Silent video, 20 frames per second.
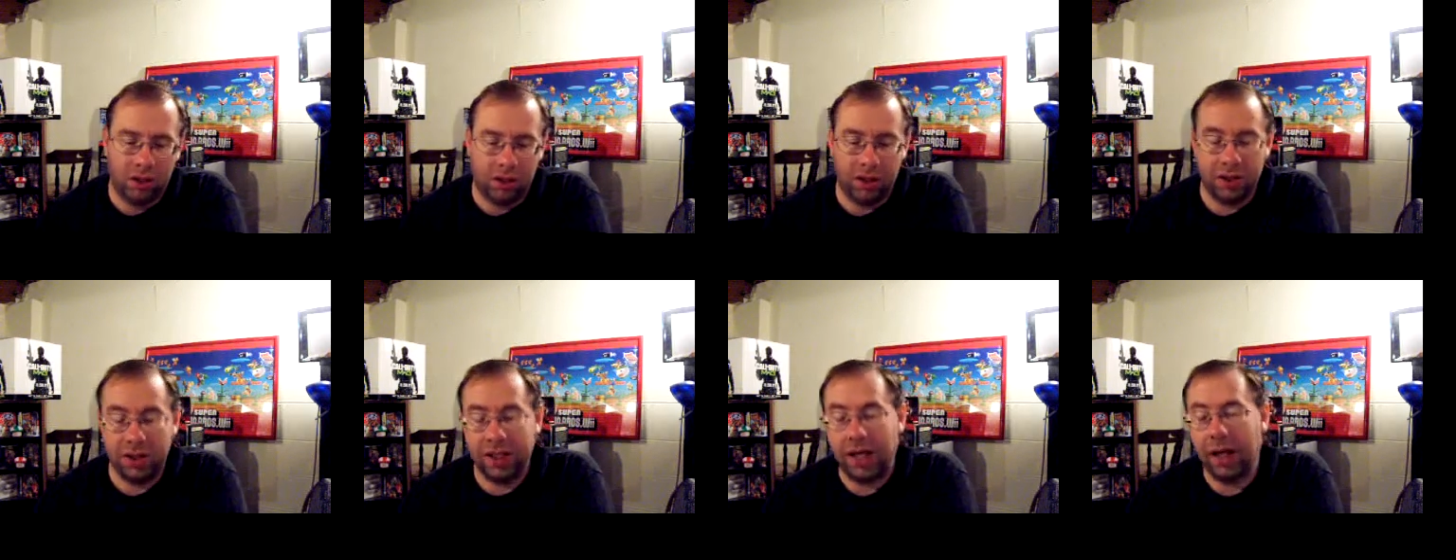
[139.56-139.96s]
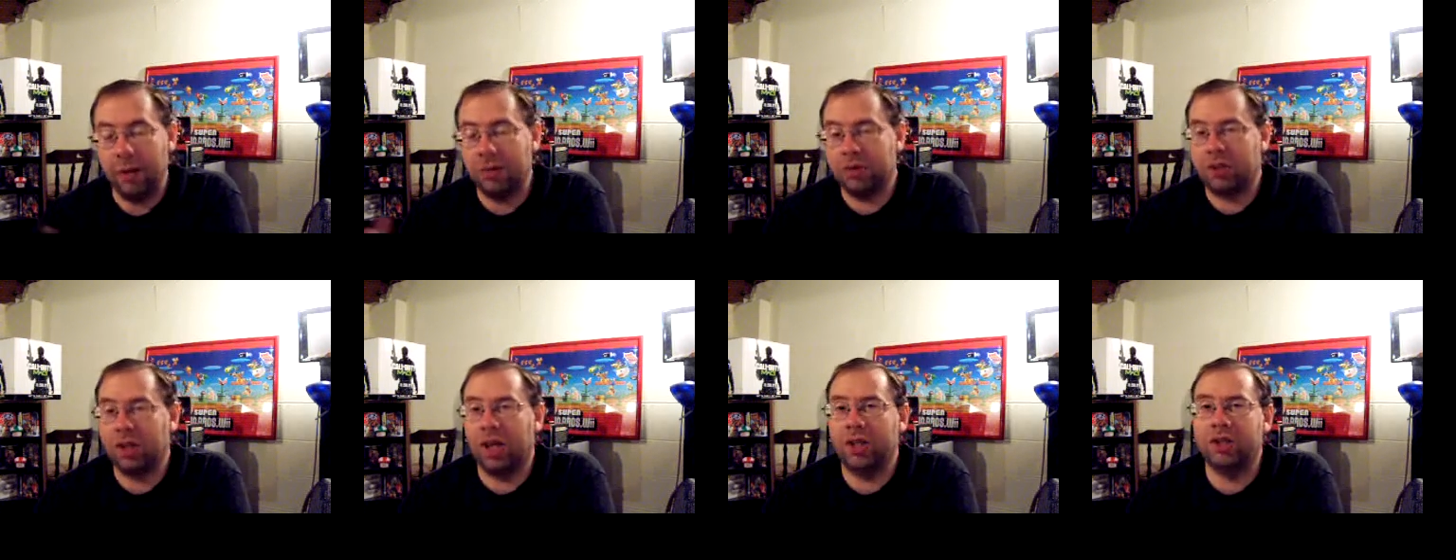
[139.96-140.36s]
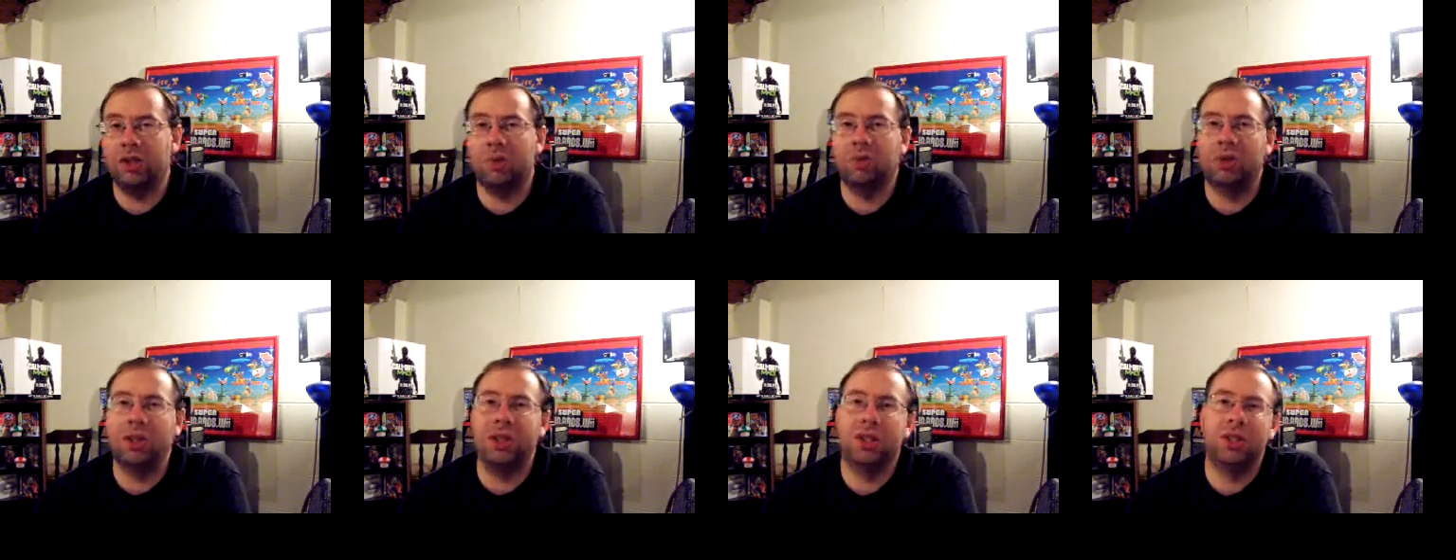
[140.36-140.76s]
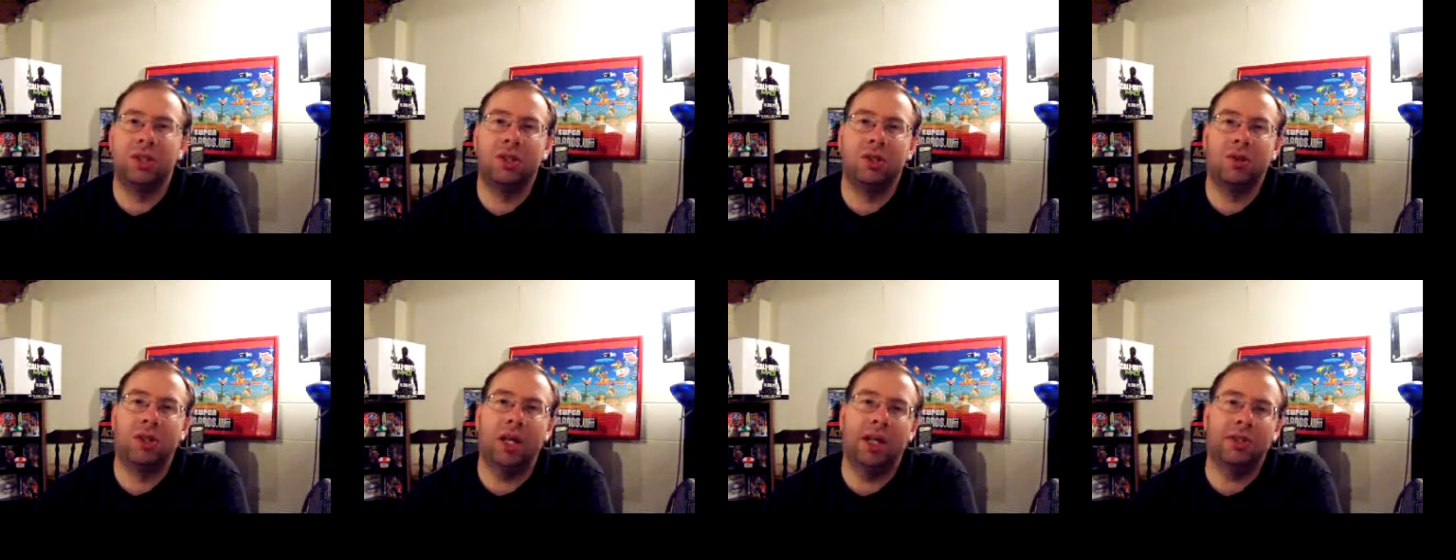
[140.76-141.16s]
The game was also released in
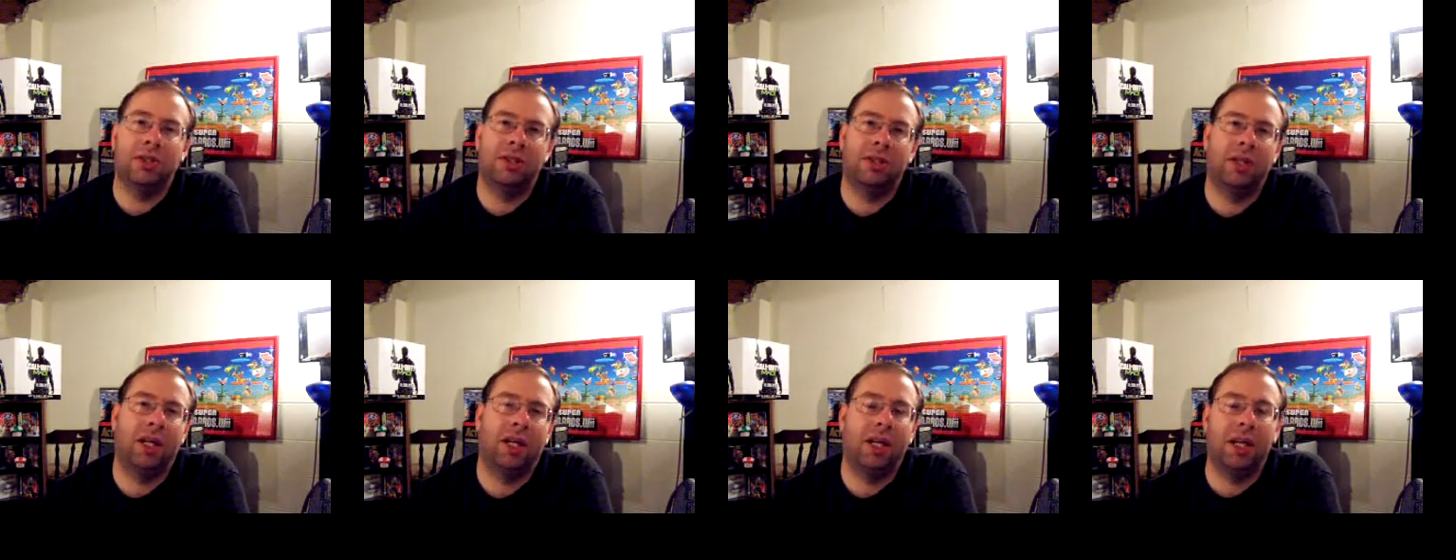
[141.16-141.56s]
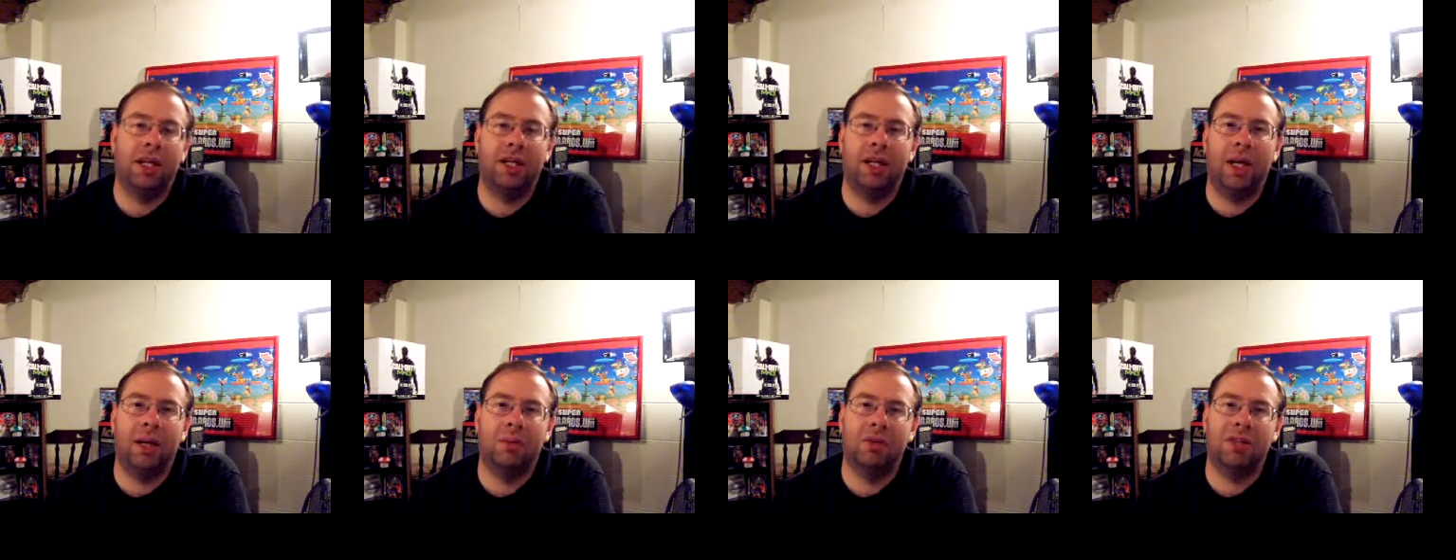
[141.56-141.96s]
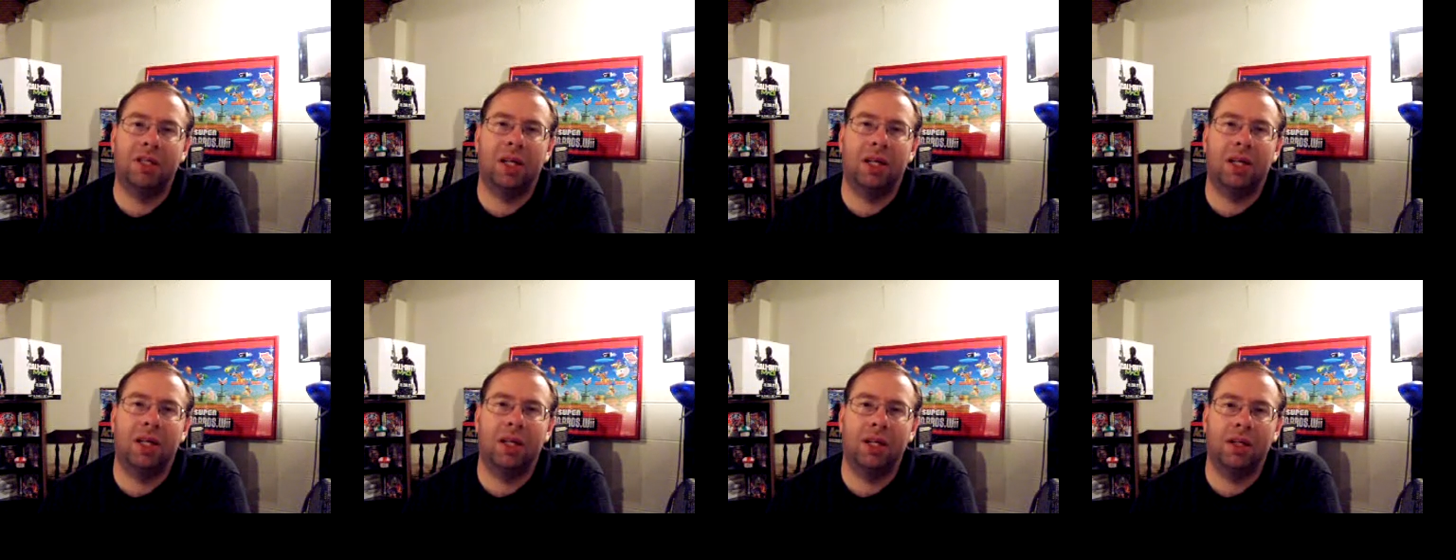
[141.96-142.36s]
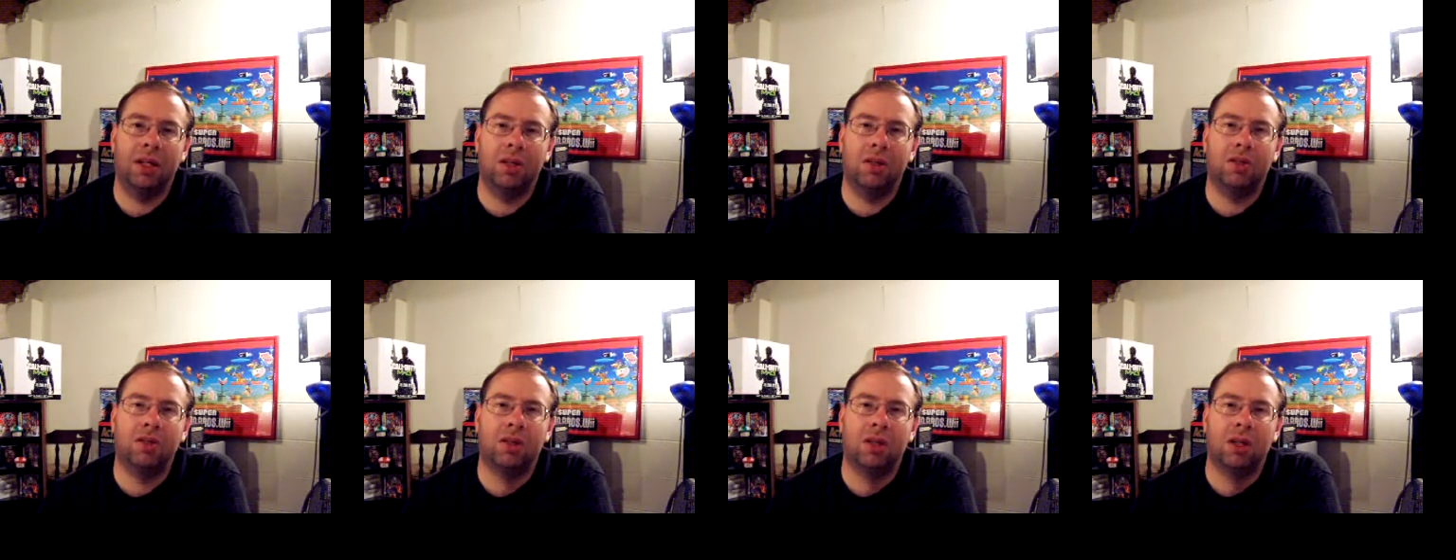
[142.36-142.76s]
2010 on the Amazon
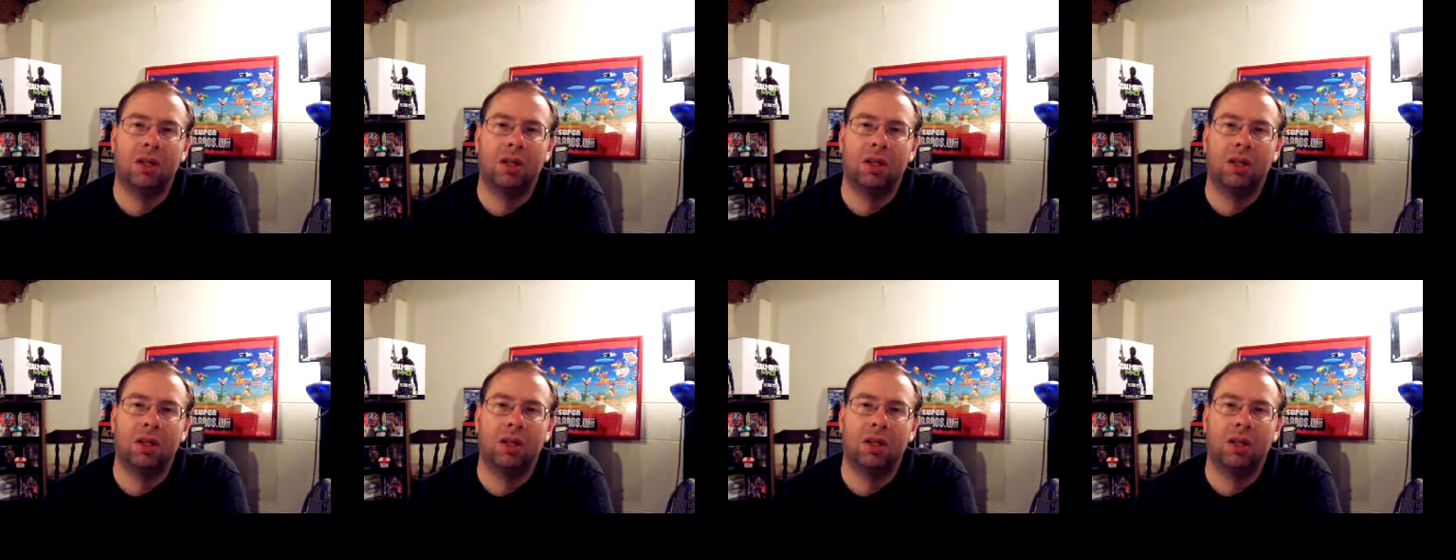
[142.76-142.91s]
Kindle.